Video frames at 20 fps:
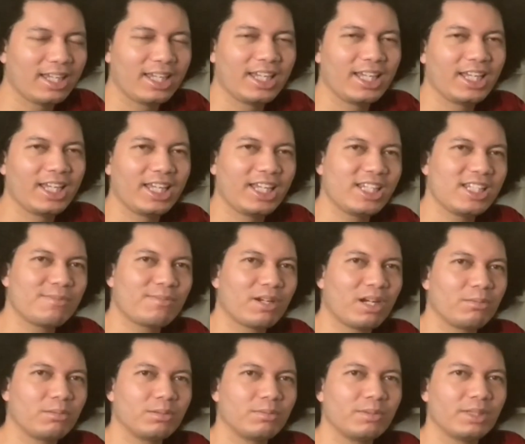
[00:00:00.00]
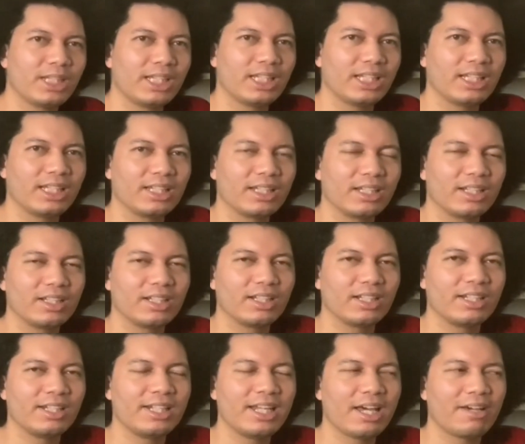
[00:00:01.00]
he's probably
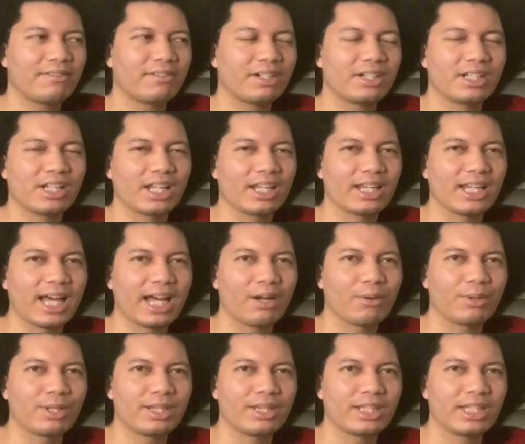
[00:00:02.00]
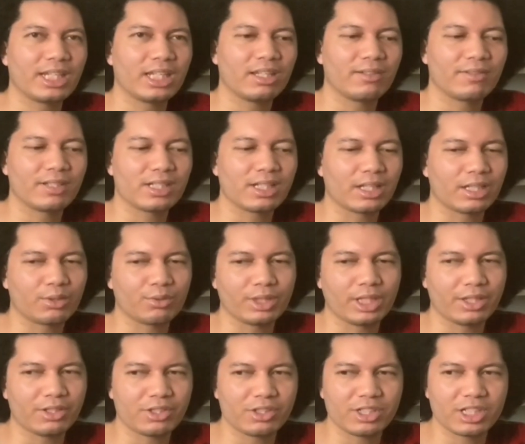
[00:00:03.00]
never done that with any of his other
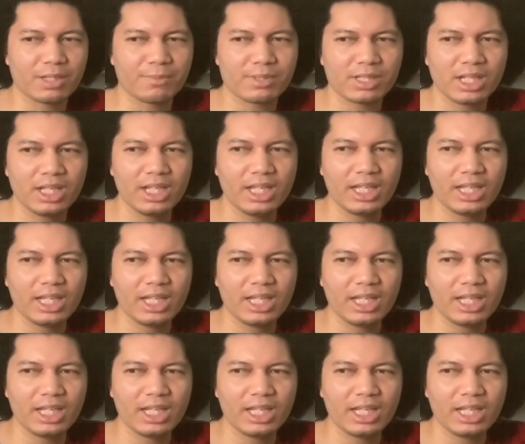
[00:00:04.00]
relationships.